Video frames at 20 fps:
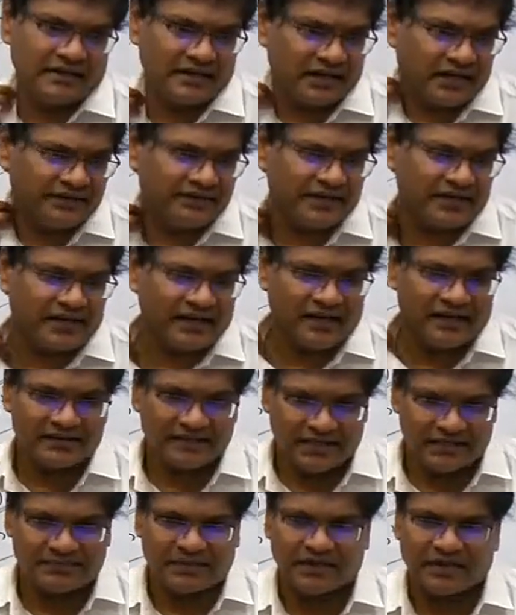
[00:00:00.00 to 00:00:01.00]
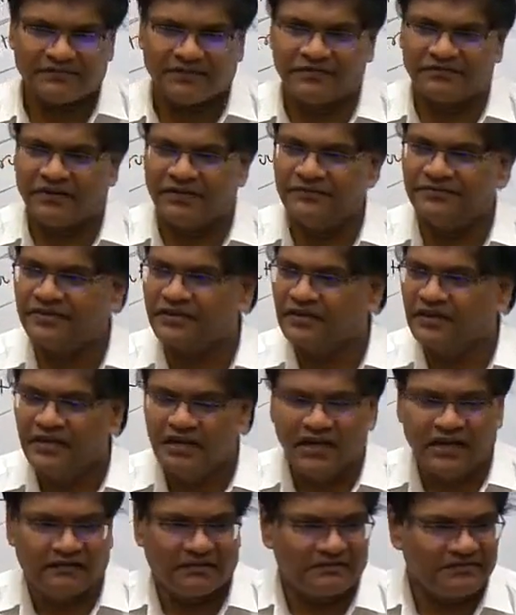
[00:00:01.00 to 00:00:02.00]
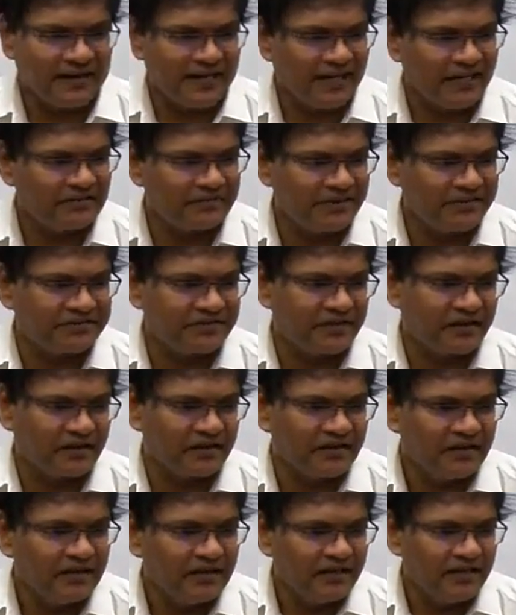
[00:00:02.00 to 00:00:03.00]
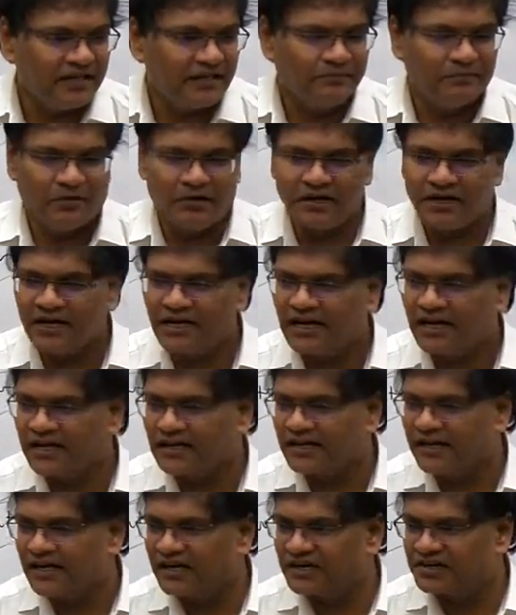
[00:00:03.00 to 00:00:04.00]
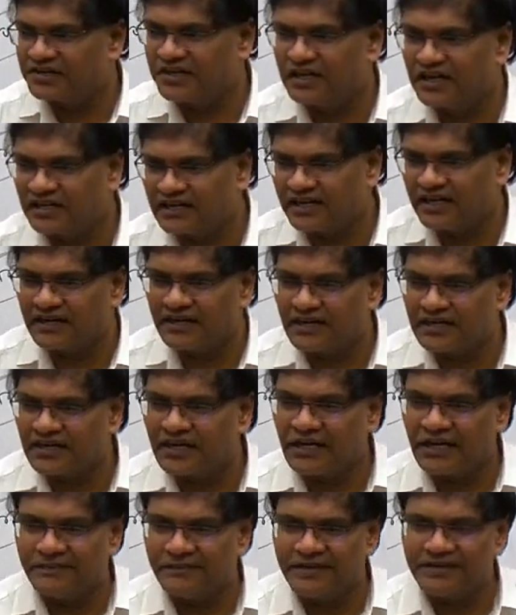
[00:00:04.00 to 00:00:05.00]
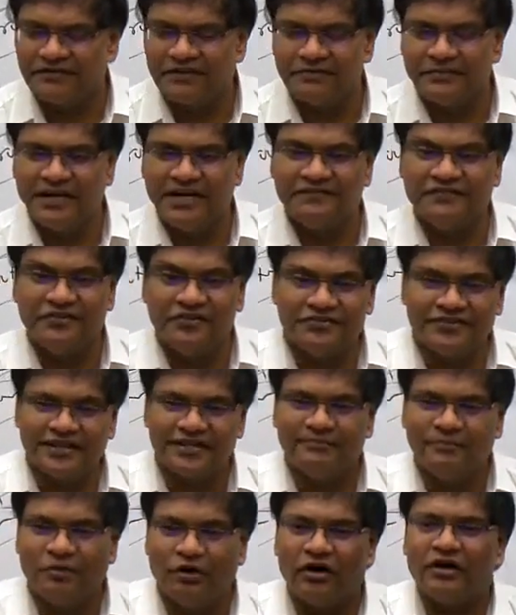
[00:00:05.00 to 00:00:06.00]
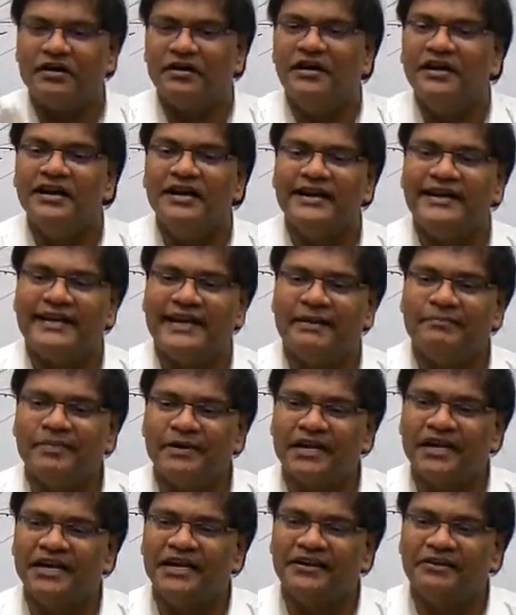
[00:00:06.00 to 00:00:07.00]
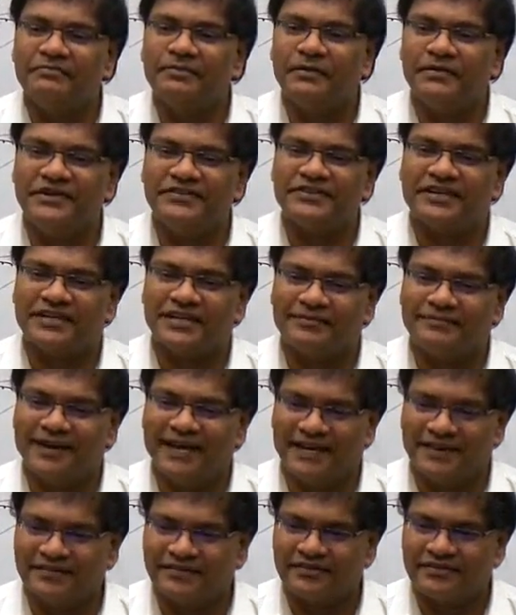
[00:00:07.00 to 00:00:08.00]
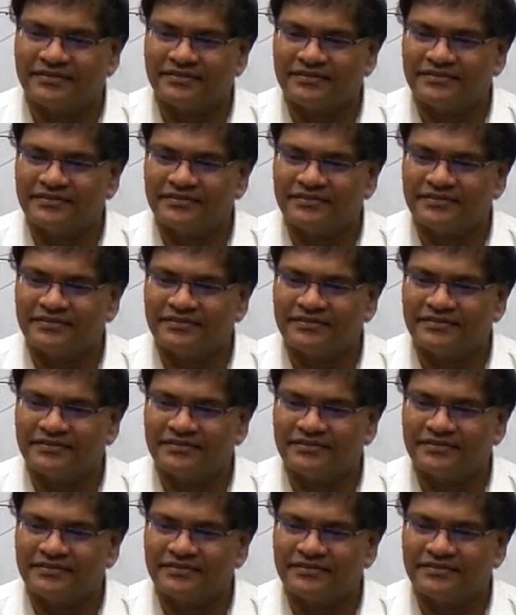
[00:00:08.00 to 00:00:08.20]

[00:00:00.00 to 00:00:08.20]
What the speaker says: recently also as part of reforms, our finance minister boldly declared, she declared that the government would be infusing more capital into public sector banks.